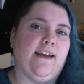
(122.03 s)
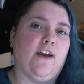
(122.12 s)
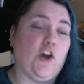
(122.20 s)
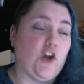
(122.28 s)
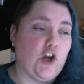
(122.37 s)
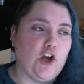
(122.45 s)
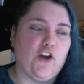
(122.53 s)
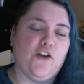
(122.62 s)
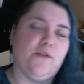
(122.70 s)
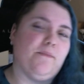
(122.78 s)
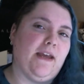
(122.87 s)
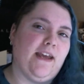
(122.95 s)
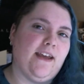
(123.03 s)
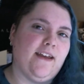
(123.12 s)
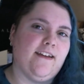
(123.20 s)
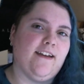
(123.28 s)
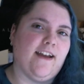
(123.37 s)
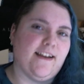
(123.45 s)
occur to me
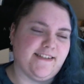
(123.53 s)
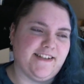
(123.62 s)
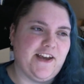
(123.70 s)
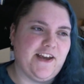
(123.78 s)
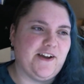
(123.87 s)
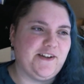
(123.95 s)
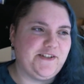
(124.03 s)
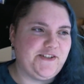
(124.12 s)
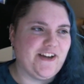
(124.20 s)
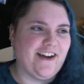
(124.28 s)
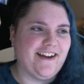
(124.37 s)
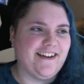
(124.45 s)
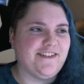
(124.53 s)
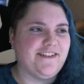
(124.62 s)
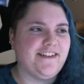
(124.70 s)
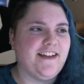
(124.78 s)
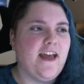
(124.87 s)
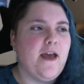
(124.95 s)
as a young
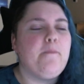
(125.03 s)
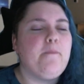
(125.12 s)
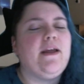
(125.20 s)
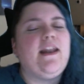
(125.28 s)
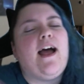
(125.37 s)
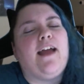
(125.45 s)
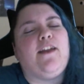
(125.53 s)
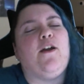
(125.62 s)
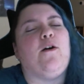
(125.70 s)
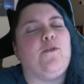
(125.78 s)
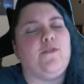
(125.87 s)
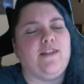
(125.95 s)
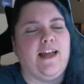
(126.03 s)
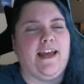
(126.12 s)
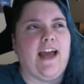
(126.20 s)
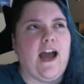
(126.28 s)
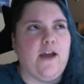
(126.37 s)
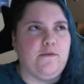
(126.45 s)
child. But I know,
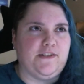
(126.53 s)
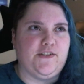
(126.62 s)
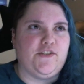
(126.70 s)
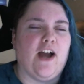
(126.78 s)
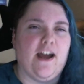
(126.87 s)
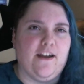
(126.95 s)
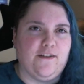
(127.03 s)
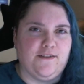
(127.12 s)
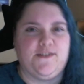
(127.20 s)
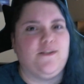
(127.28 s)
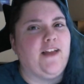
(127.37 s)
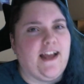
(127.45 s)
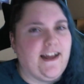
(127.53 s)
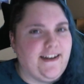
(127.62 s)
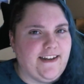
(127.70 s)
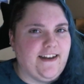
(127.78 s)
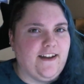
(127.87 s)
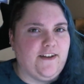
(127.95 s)
I was a child, so, I
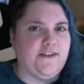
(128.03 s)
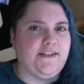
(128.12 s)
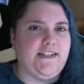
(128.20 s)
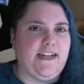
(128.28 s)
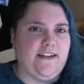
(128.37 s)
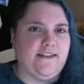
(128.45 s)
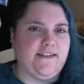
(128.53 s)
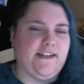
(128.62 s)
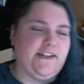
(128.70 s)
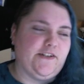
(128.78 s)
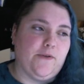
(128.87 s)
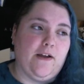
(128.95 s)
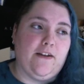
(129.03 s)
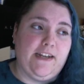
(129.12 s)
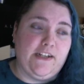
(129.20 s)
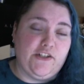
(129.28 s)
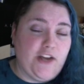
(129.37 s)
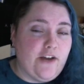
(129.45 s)
didn't understand sexuality
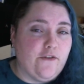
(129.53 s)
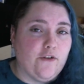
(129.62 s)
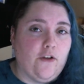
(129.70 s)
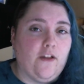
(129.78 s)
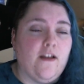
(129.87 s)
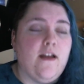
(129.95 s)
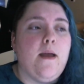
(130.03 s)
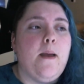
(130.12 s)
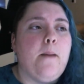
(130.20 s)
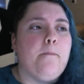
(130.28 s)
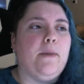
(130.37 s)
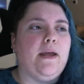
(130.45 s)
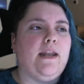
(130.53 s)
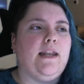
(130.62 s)
in general. But,